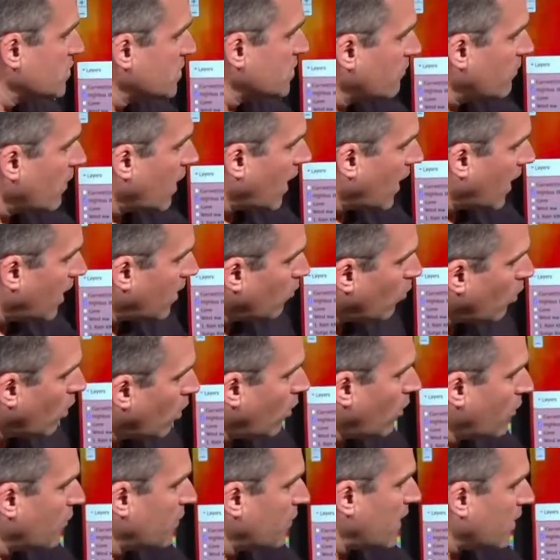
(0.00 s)
portion of the
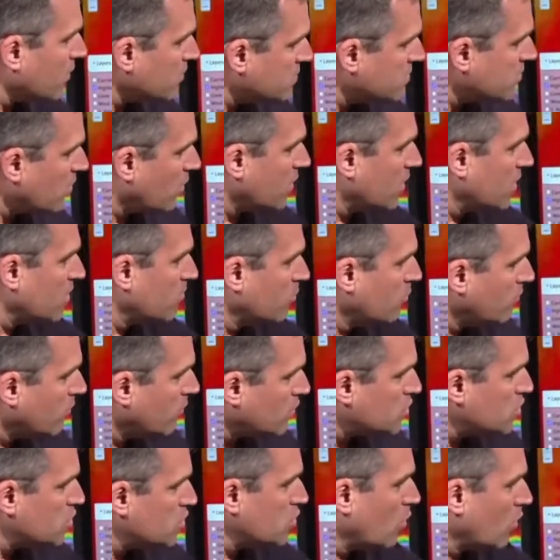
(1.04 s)
eyewall now starting to
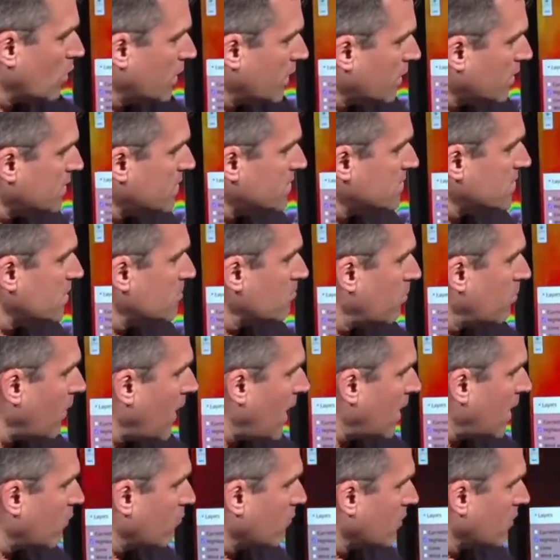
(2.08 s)
move on shore in areas
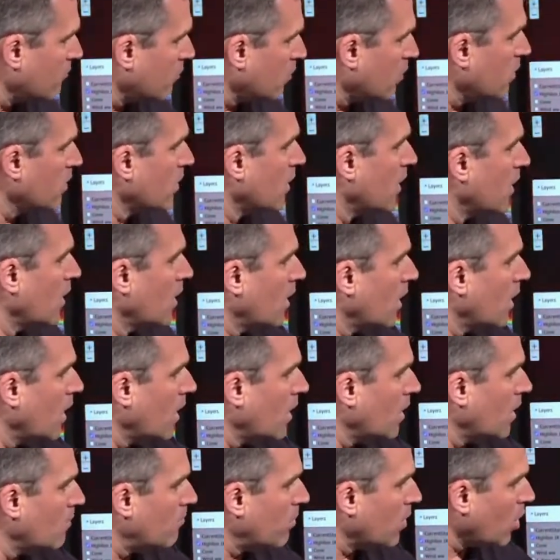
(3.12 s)
like Black River,
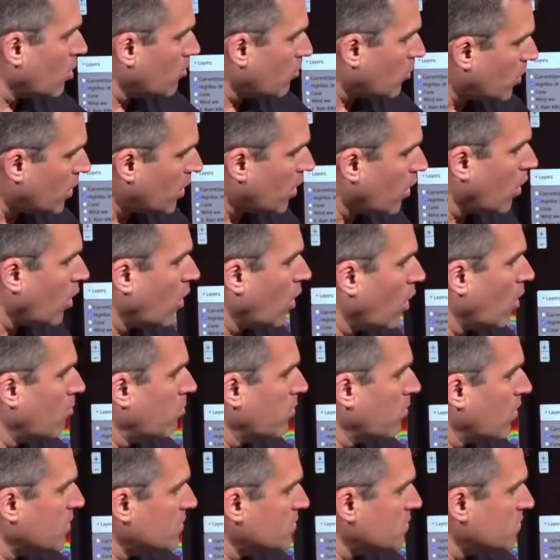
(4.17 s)
Barbary
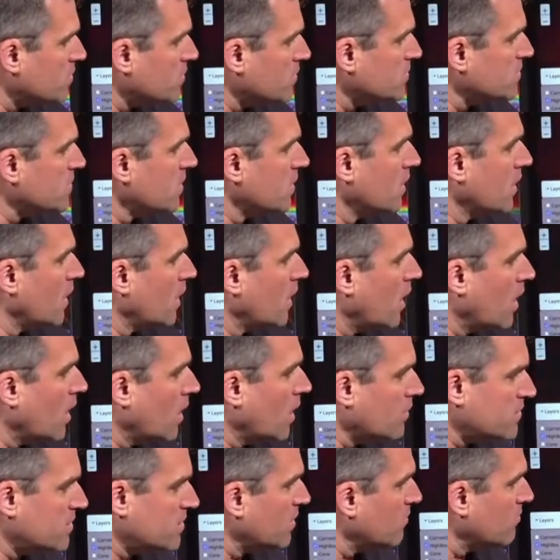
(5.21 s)
Hall, Blunters.
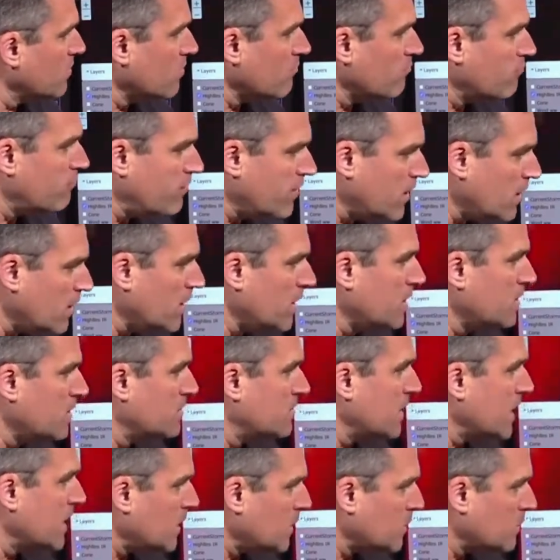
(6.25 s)
It's going to be a
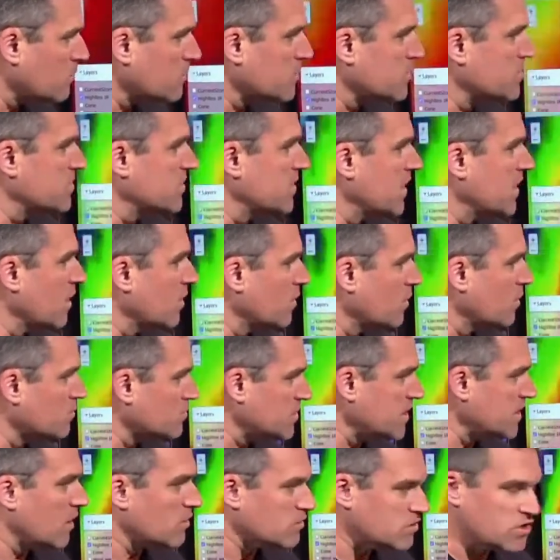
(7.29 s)
very dangerous
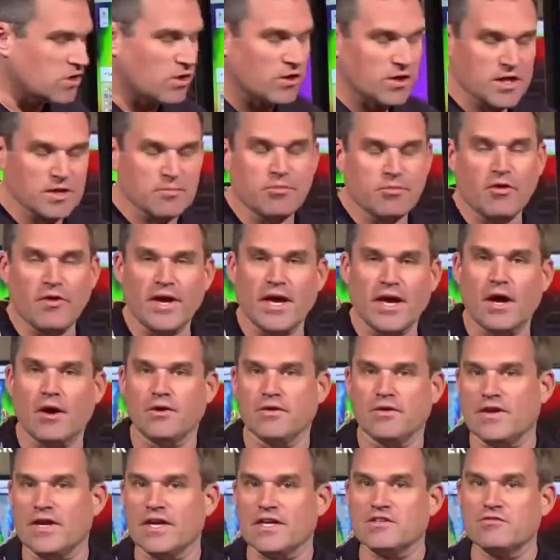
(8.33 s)
scenario. It's now starting to play
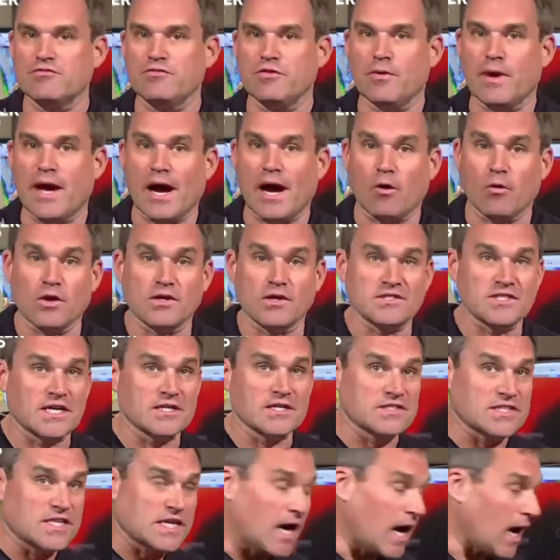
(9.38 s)
out in the next few
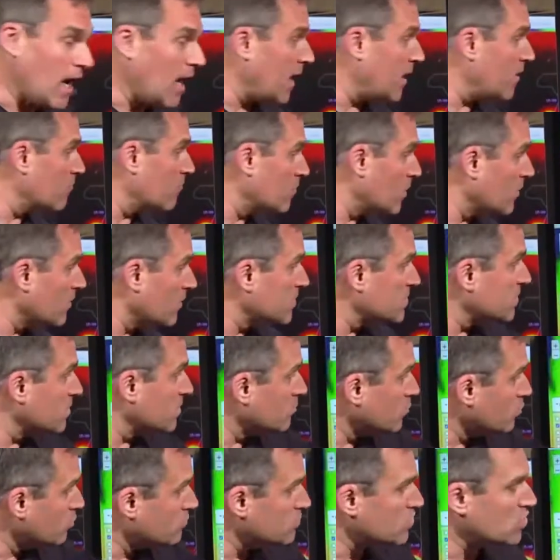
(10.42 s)
hours as the eye of
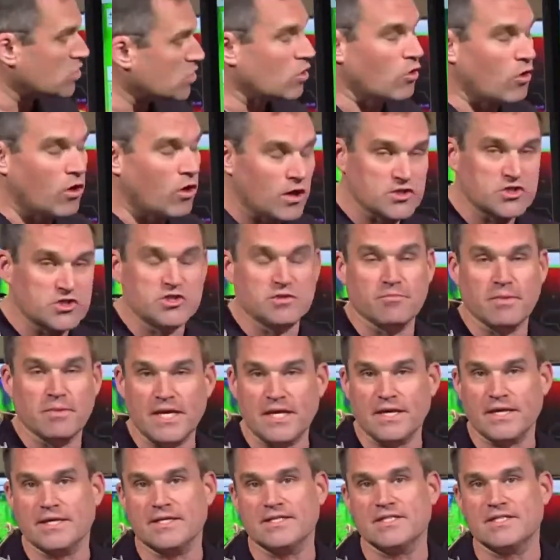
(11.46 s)
Melissa moves across
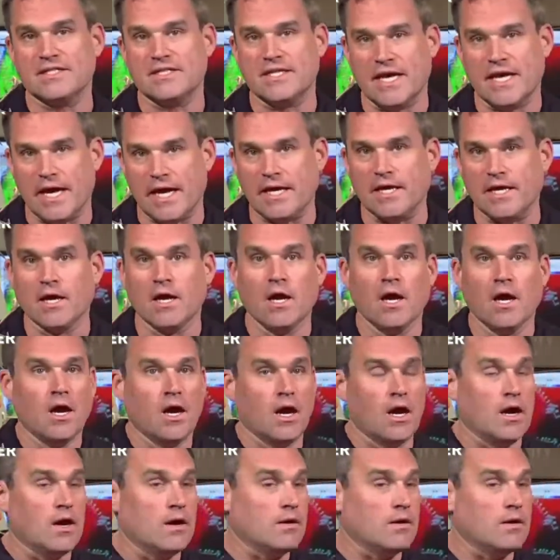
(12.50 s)
Jamaica today.